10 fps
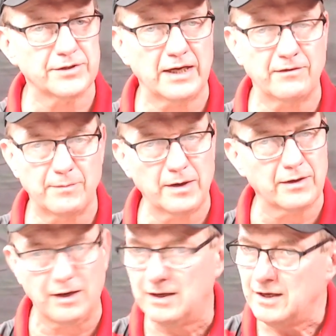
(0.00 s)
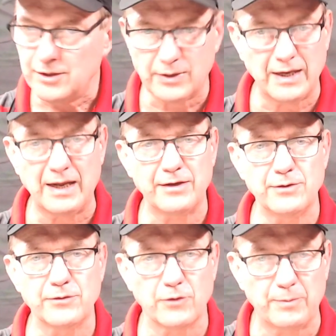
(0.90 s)
of America. You cannot
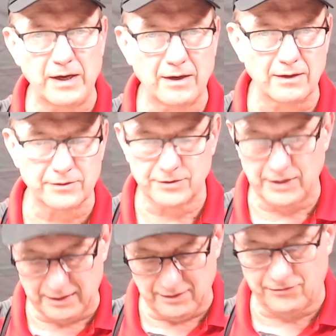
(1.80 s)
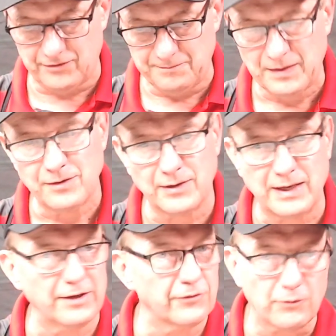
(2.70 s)
use opaque colors like this. You cannot
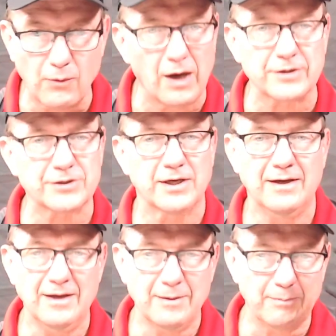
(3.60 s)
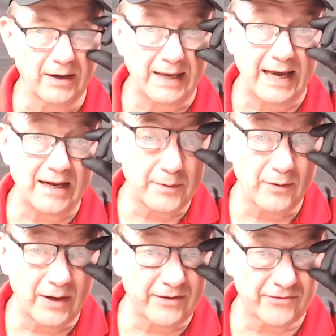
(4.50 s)
use gouache, but
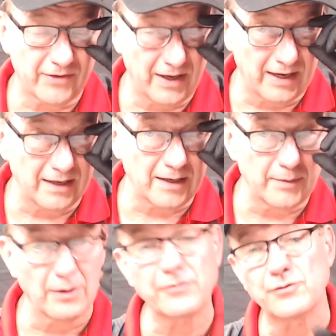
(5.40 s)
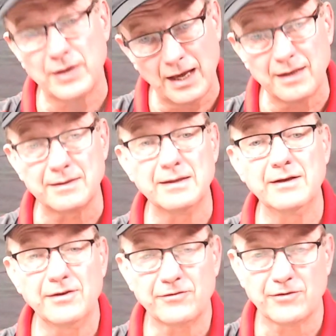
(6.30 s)
AWS and NWS you can.
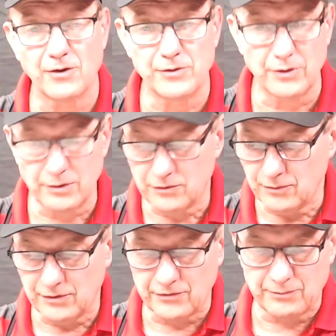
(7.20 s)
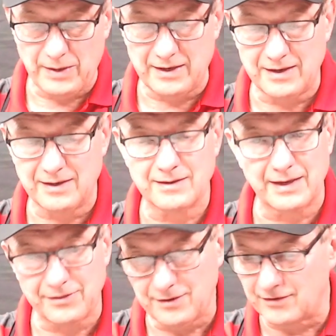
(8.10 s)
So you can do this painting like
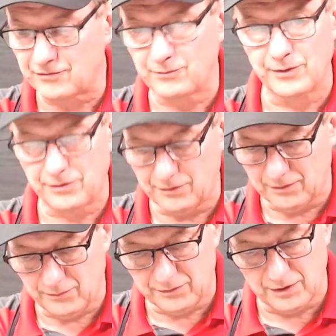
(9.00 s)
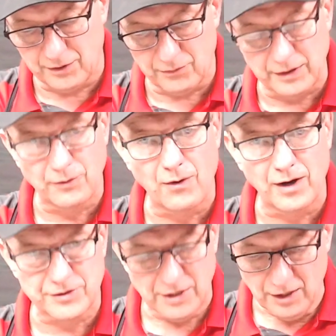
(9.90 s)
this with the acrylic
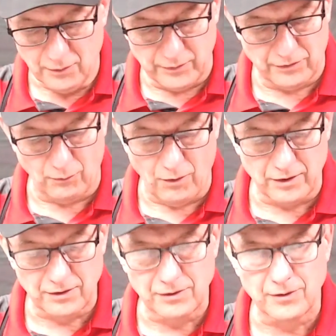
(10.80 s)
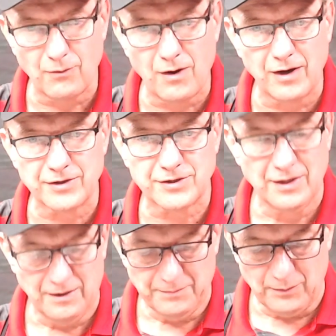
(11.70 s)
gouache, with the watercolor gouache,
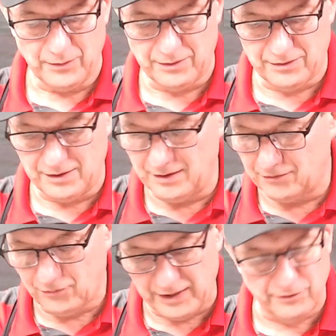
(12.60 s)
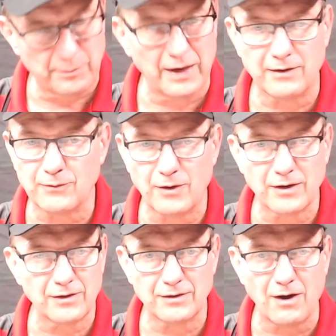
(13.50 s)
with the transparent
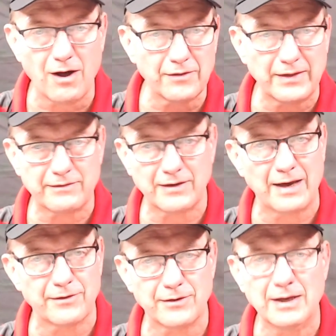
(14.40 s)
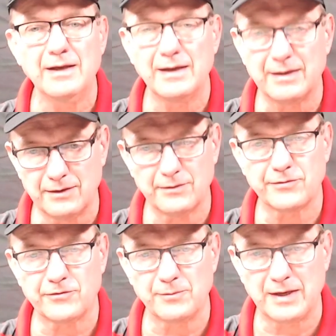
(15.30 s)
watercolor, all of that together, and you'll
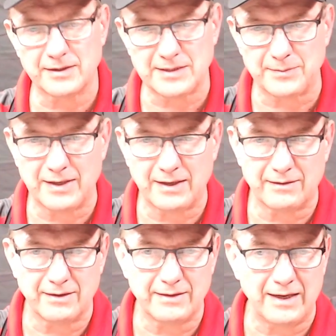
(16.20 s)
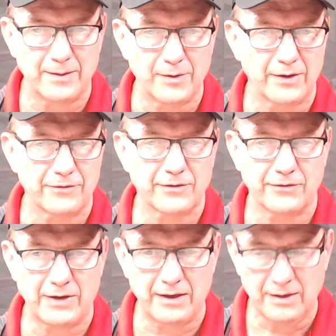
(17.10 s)
still be accepted at the AWS, because
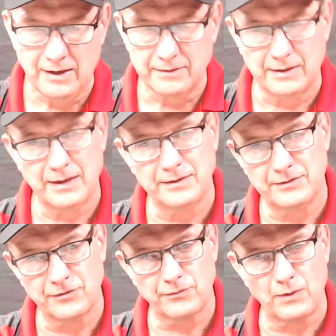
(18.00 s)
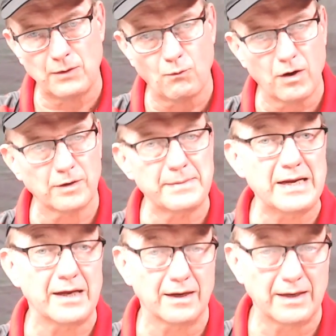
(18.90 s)
they just want water
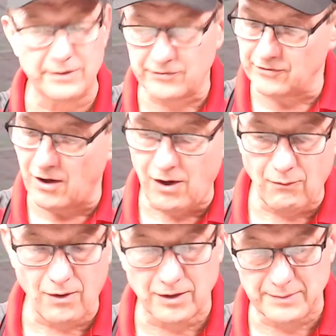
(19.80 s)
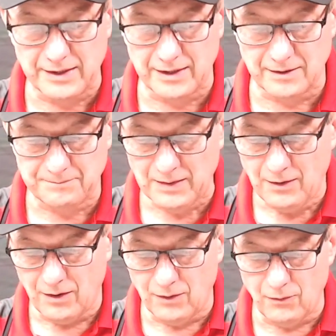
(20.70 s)
media. And this is all water media,
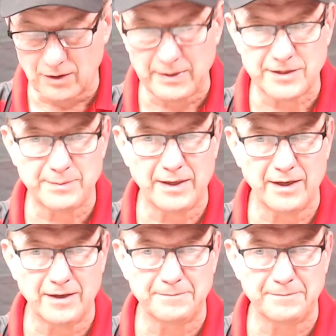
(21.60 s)
all water-based media,